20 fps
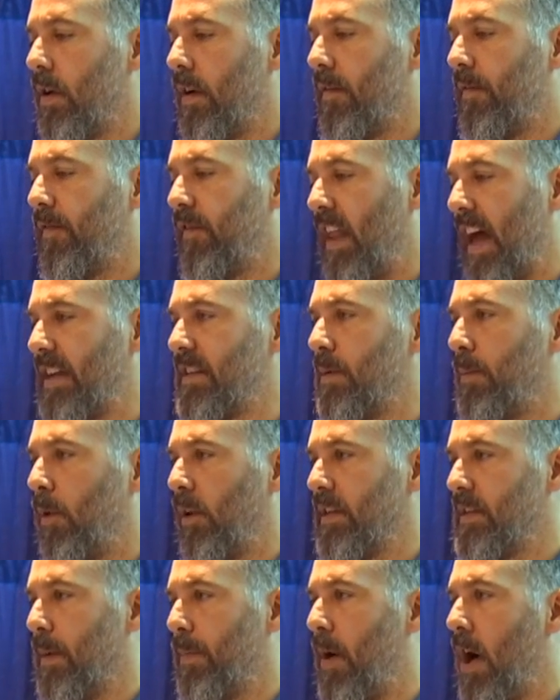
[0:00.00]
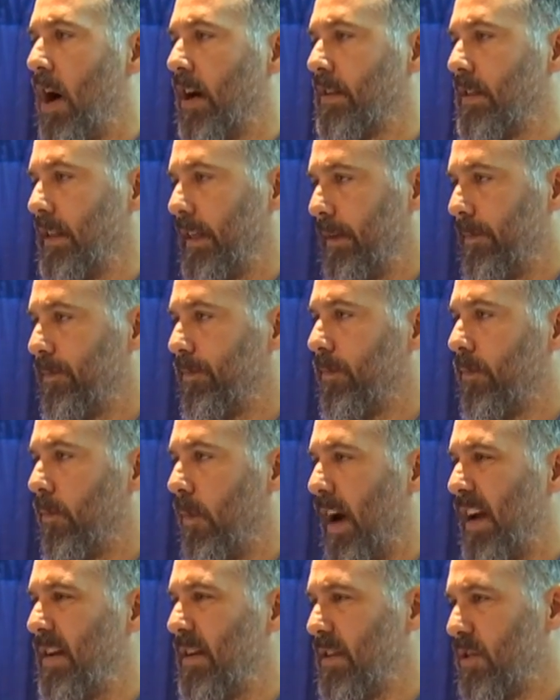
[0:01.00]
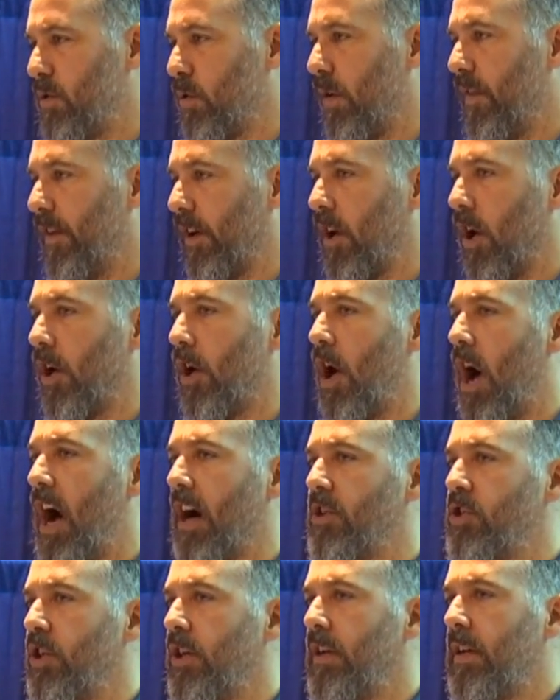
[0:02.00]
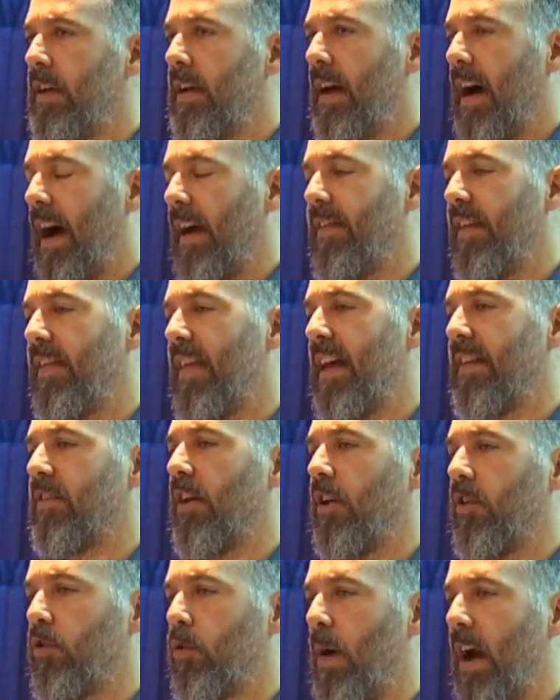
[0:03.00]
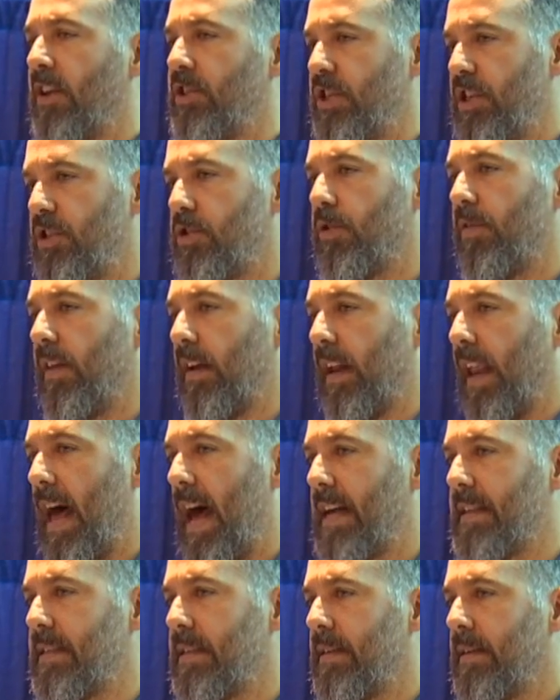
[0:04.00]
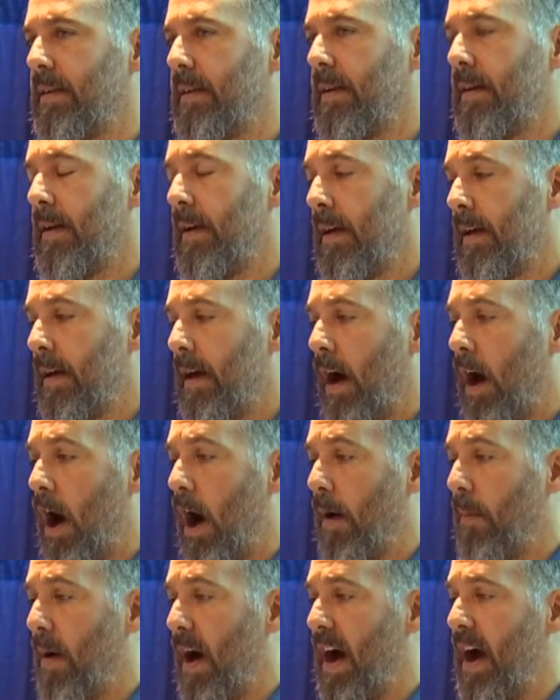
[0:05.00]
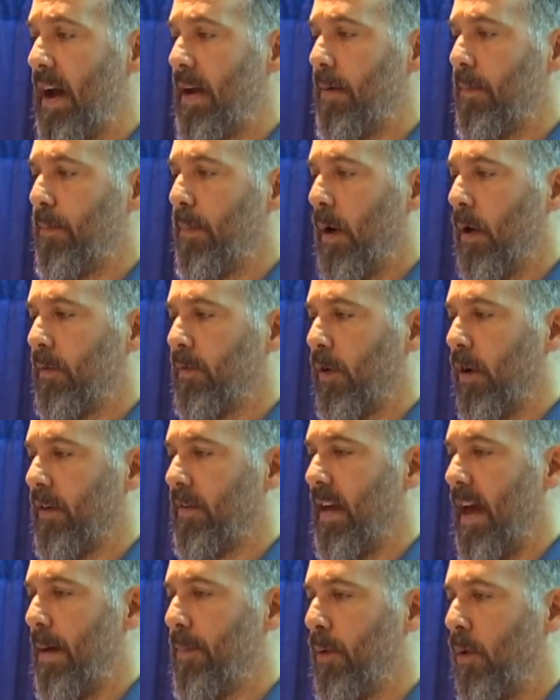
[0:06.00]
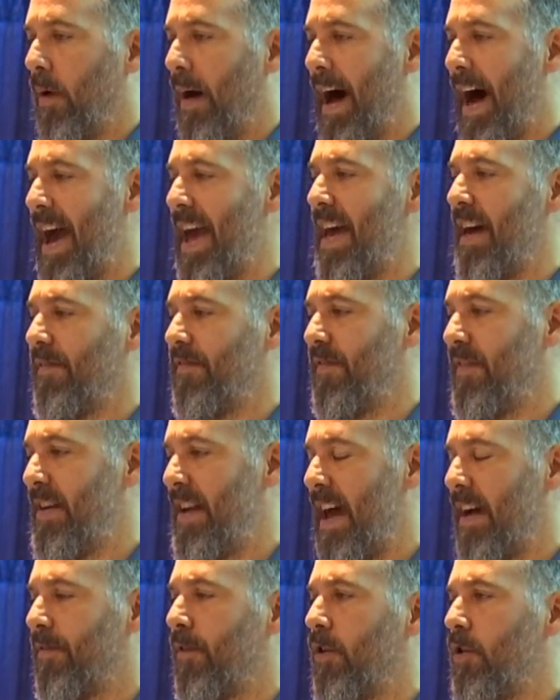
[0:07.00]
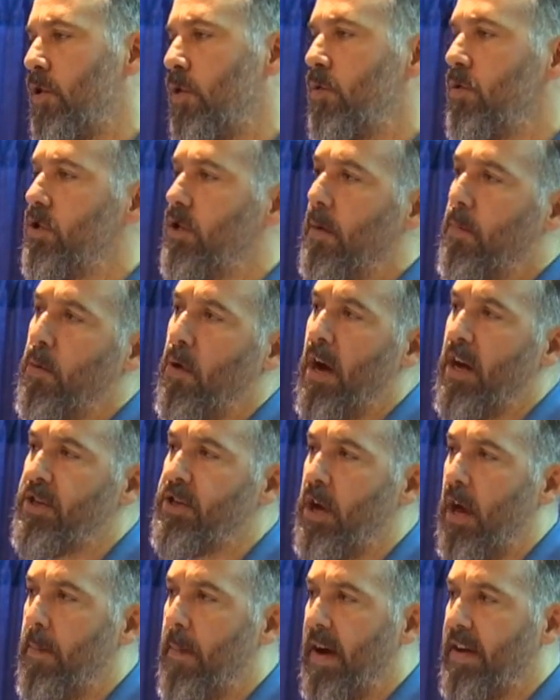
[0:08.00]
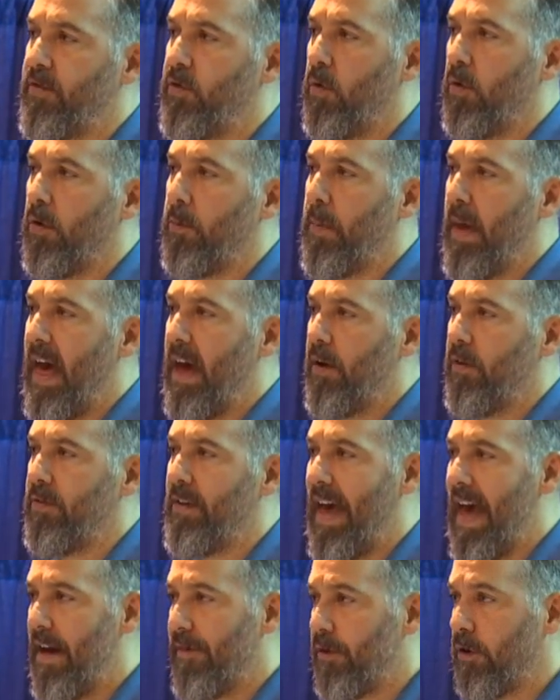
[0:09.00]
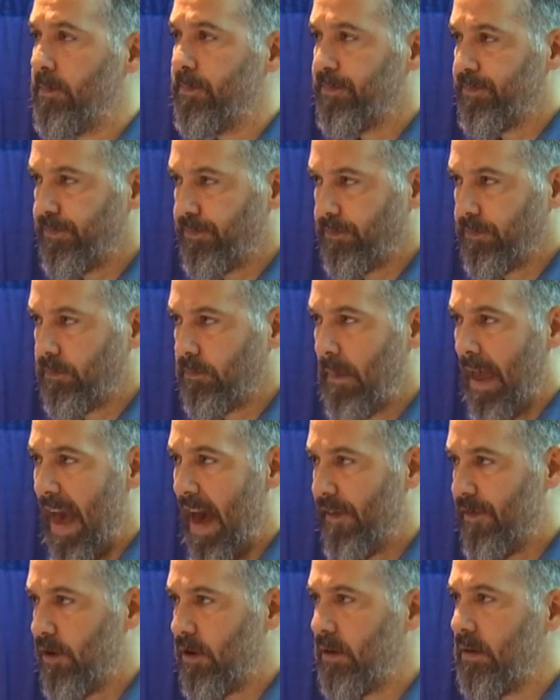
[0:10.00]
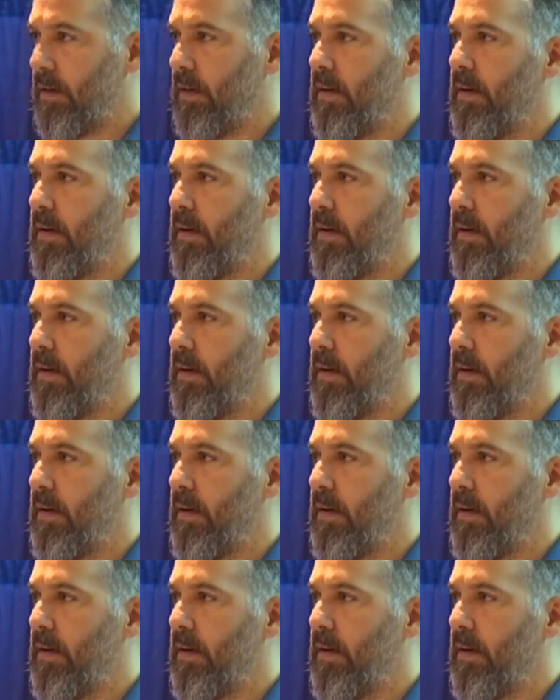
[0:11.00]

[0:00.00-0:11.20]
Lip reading: Flexible is epoxy, right? It's sort of a concoction. I think that's going to scratch easier than glass. On my boat, for example, I have never used a brush on my solar panels ever, ever.